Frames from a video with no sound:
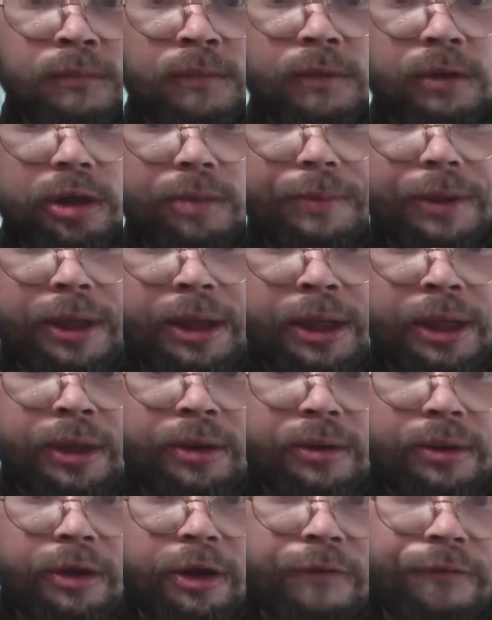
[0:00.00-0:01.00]
I'm
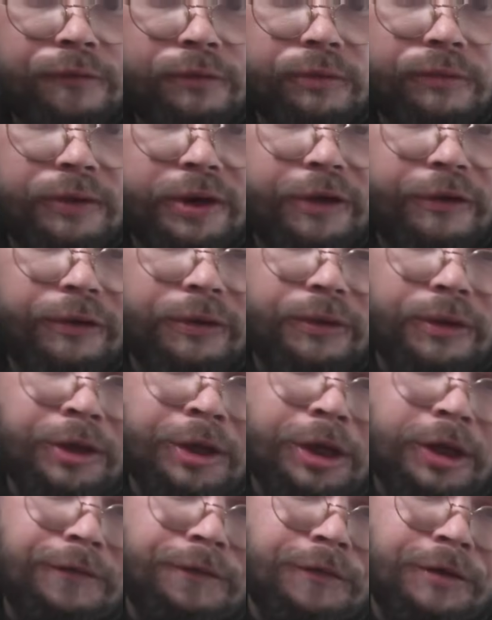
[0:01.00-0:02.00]
eating this for the rest of the
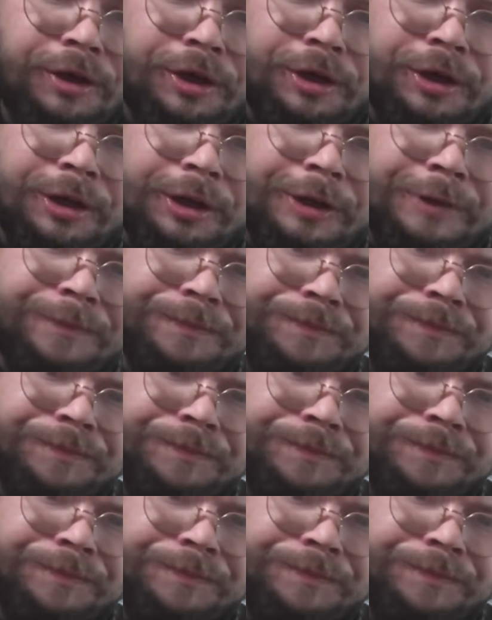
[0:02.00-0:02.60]
evening.